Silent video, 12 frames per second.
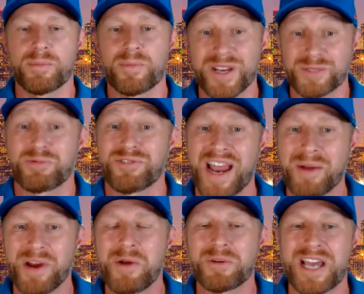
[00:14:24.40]
because prime
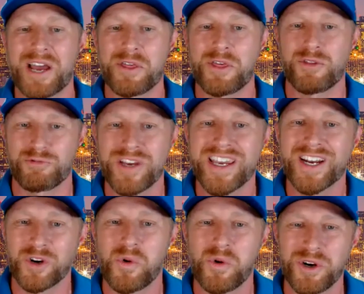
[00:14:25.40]
rate was at
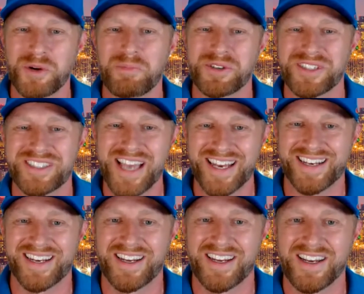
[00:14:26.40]
3.25%.
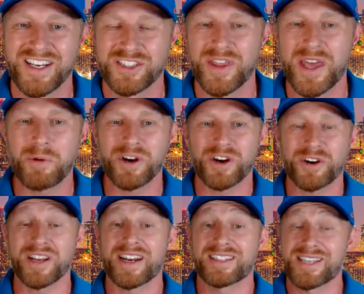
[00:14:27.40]
So they were
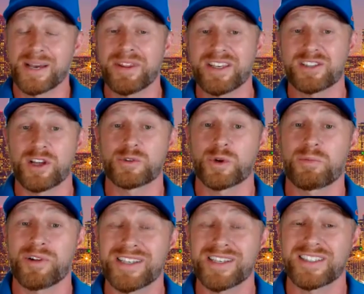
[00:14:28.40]
earning, and some of these loans were
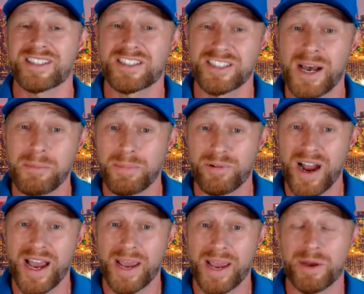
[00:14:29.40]
priced
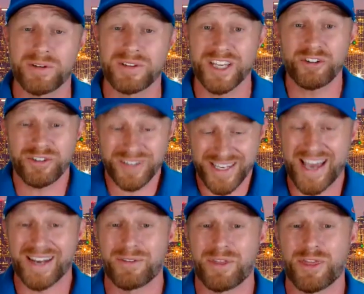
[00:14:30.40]
subprime. They were literally
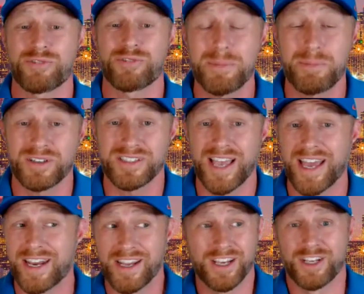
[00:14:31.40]
at
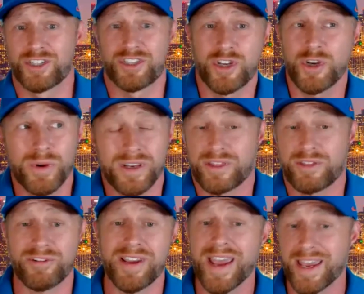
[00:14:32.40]
3%, 2
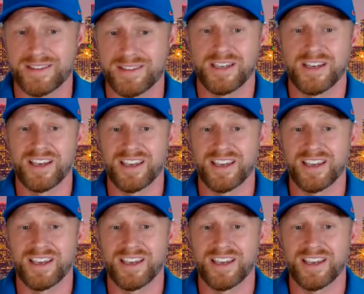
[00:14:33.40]
3/8.